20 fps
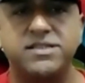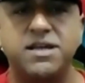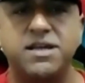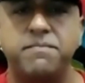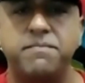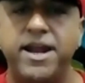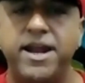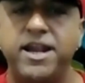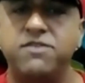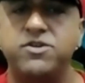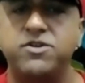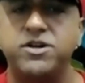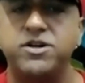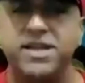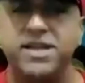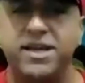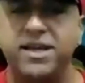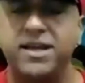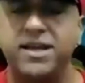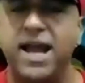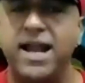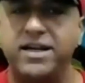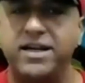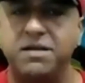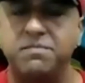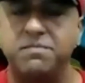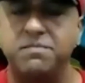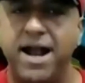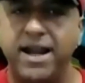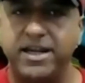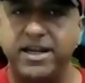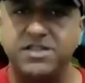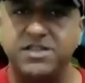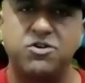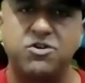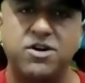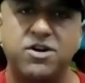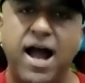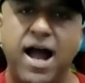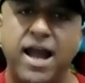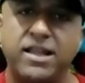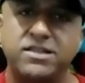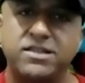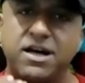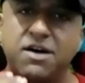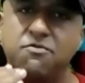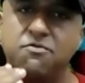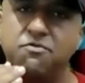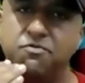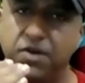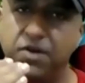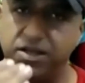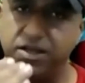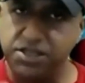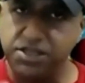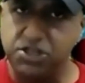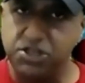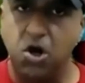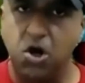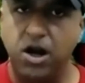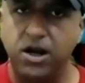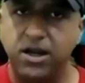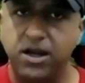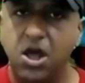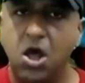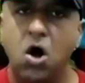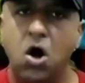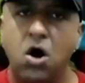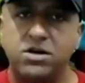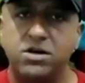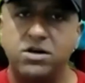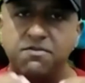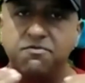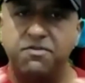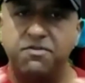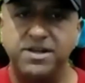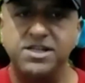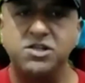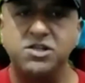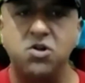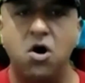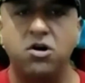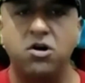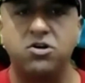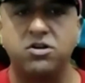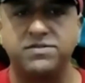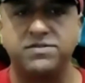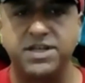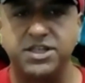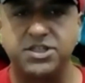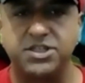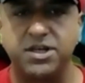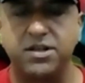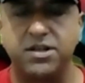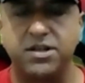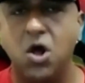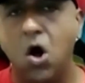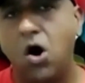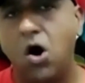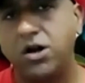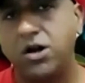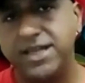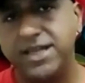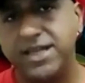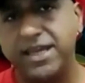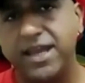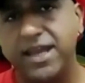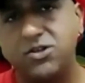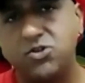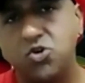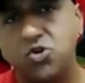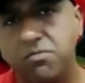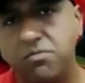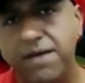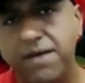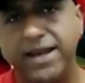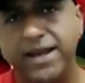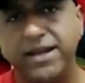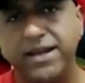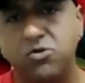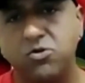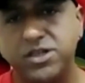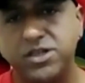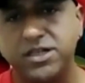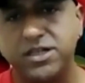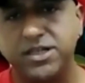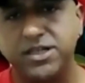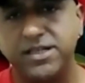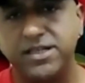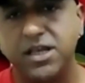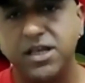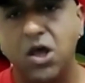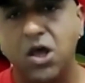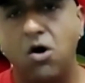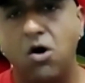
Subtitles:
they made were taking antibiotics for either a very short or a very long duration, or taking too many dosages,